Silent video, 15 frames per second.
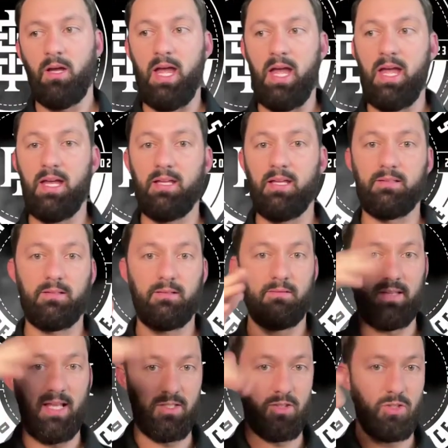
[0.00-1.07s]
And
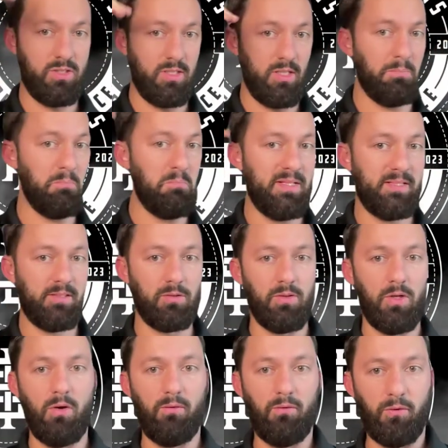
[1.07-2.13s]
that's just a mental
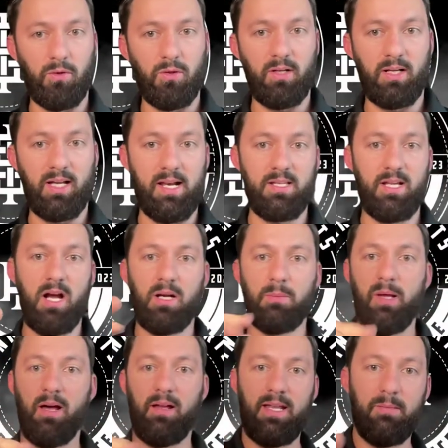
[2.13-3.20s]
note for you to kind of talk
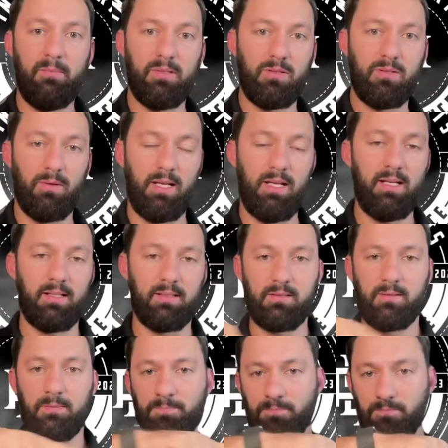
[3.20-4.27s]
about in between innings
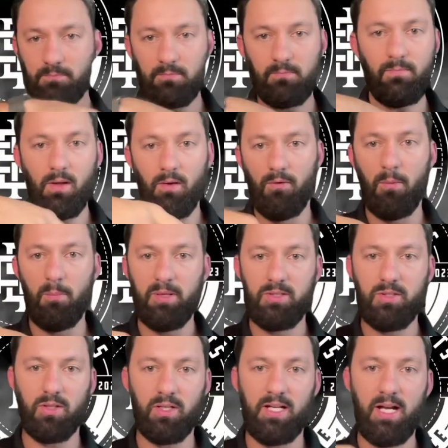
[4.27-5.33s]
from
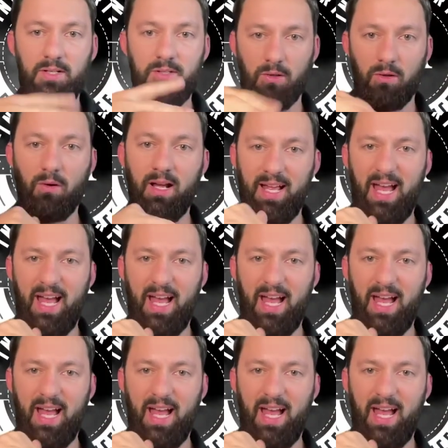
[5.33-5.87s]
pitcher to catcher, right?